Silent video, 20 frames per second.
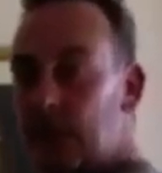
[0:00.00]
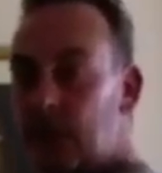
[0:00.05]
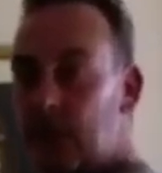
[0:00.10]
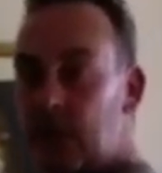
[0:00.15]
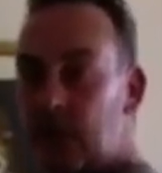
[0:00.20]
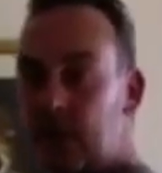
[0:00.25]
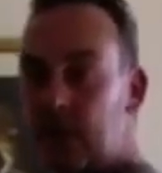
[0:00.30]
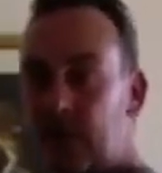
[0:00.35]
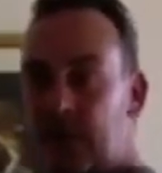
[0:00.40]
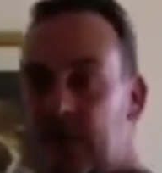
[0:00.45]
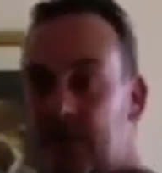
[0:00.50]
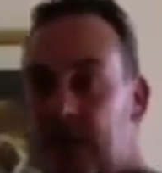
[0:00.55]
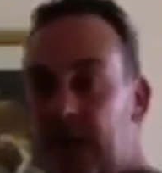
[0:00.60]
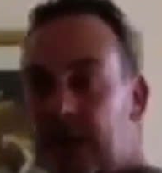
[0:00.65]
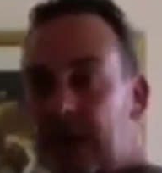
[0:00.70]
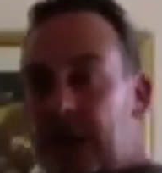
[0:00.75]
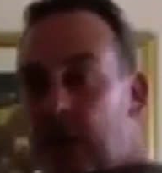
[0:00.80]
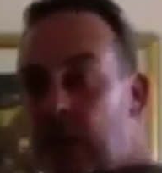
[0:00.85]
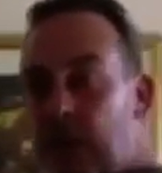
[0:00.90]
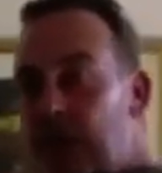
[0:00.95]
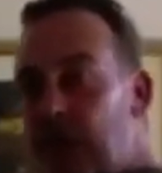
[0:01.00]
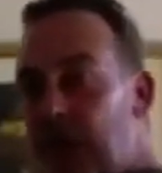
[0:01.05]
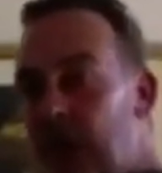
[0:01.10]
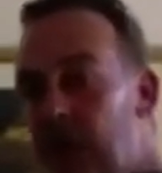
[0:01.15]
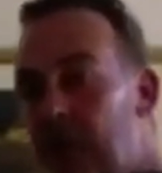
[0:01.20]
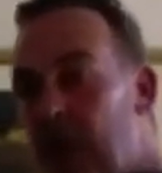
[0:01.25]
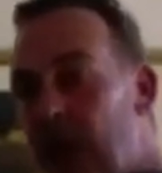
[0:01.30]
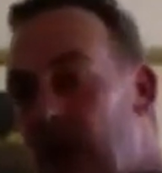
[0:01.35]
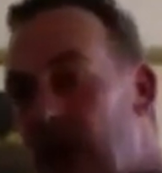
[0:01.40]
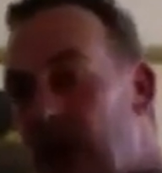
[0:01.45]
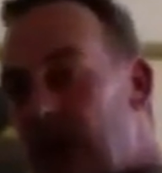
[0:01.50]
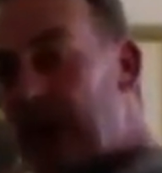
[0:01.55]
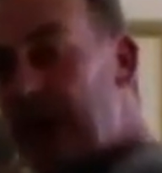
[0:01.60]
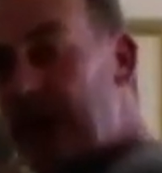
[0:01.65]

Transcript: So suddenly when you go behind